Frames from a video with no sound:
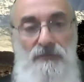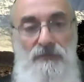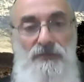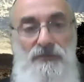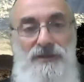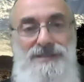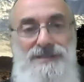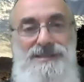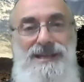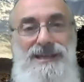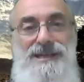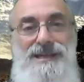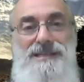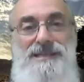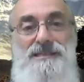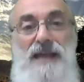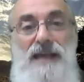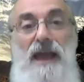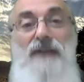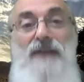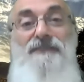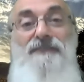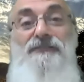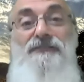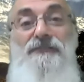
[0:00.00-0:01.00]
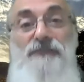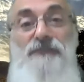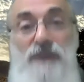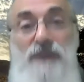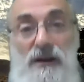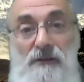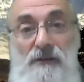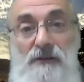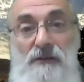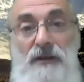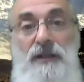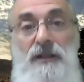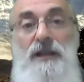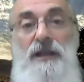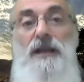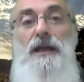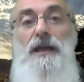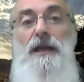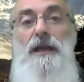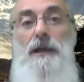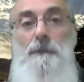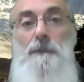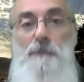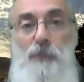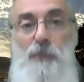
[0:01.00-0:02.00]
This is a very
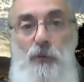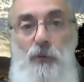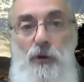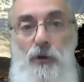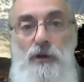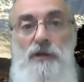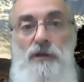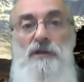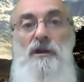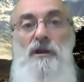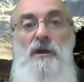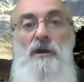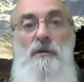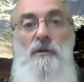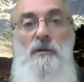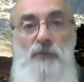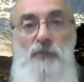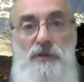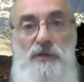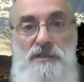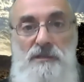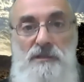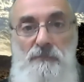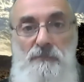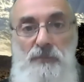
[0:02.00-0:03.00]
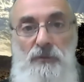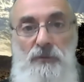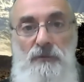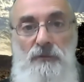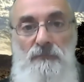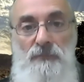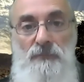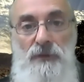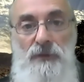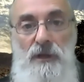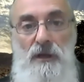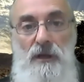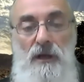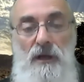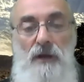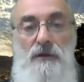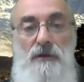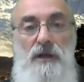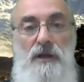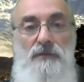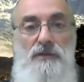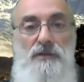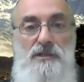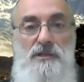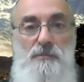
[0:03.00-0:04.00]
important principle.
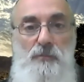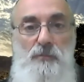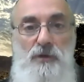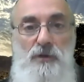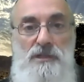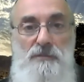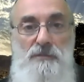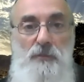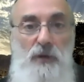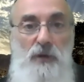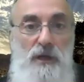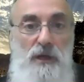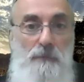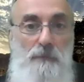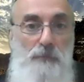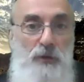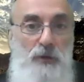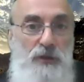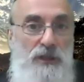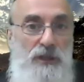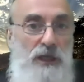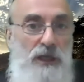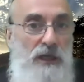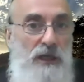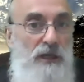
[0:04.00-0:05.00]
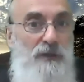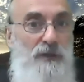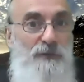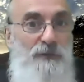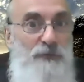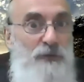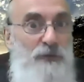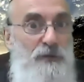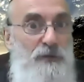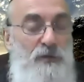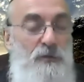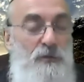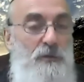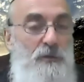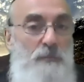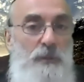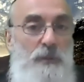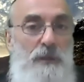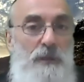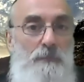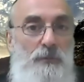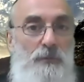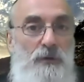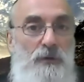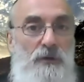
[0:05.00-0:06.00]
Okay, this principle in particular for the Jewish
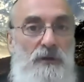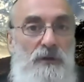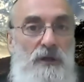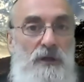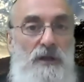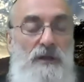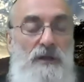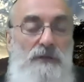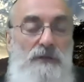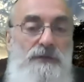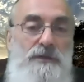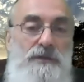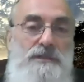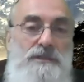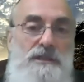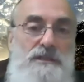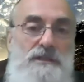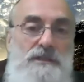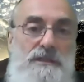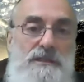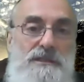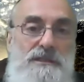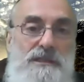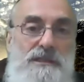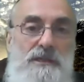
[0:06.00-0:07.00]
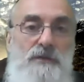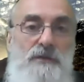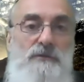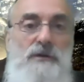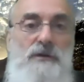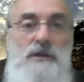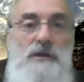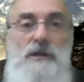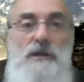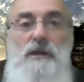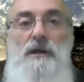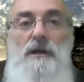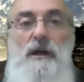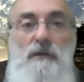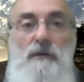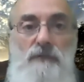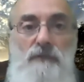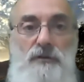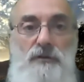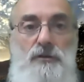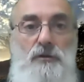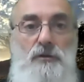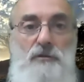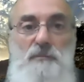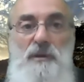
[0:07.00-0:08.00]
people, this is the secret of
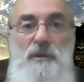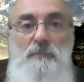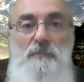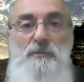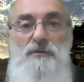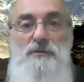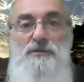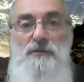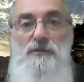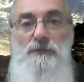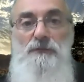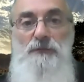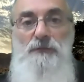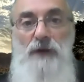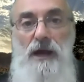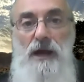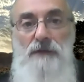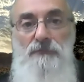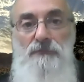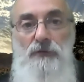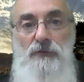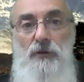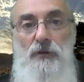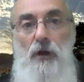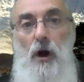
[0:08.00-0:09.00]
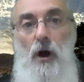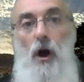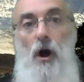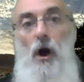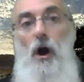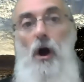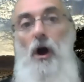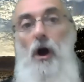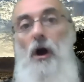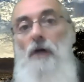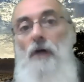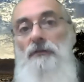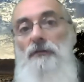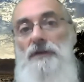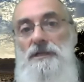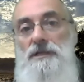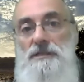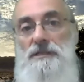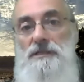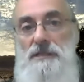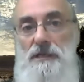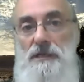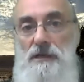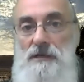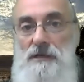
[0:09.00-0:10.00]
the Jewish people's survival all
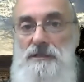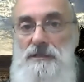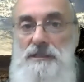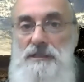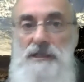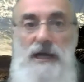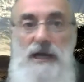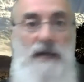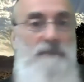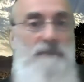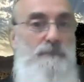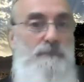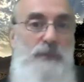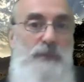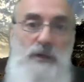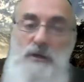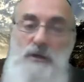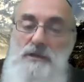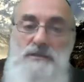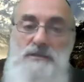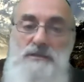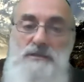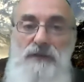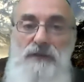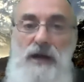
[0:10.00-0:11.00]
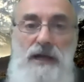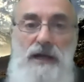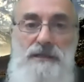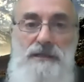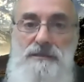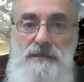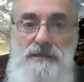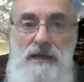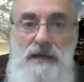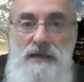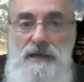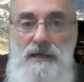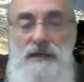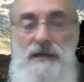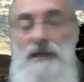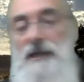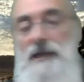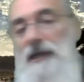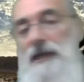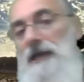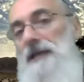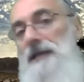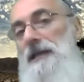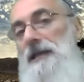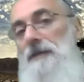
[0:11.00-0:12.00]
these years, not because of high tech,
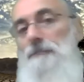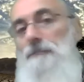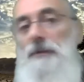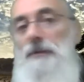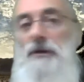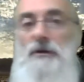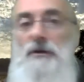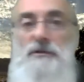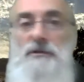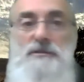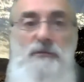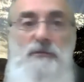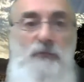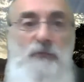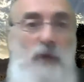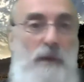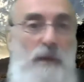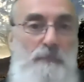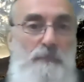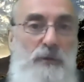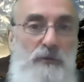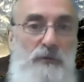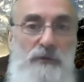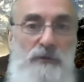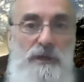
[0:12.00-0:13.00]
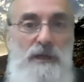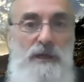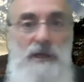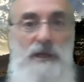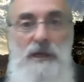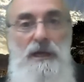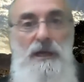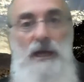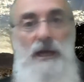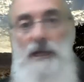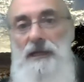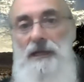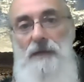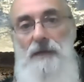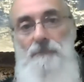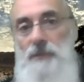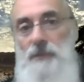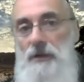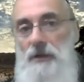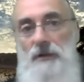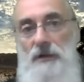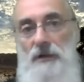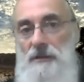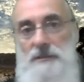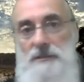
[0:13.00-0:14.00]
and not because of weaponry, and not
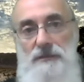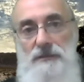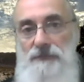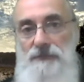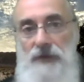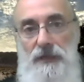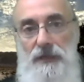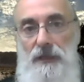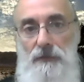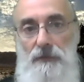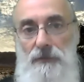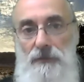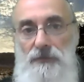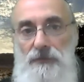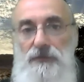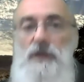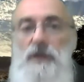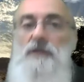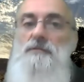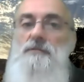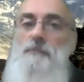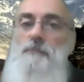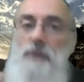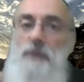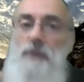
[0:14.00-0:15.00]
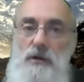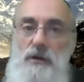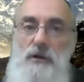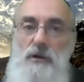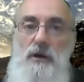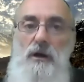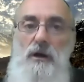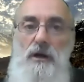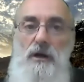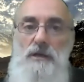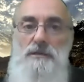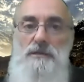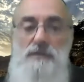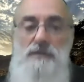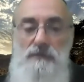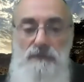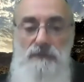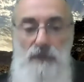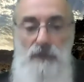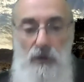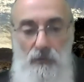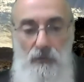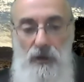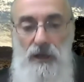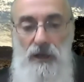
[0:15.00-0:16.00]
because of any other thing. It's because
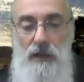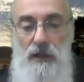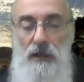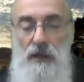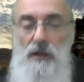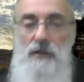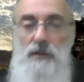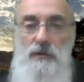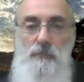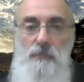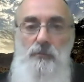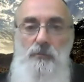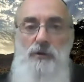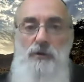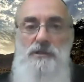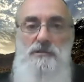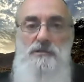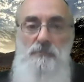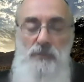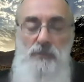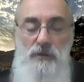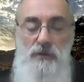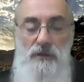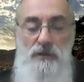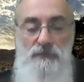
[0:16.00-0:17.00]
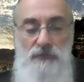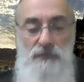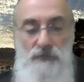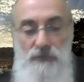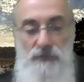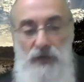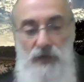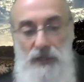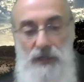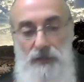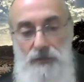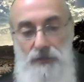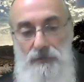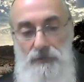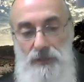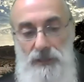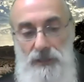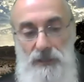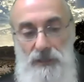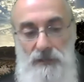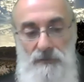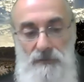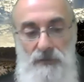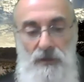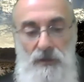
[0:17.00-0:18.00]
knowing the principle of divine
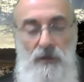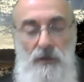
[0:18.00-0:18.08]
unity.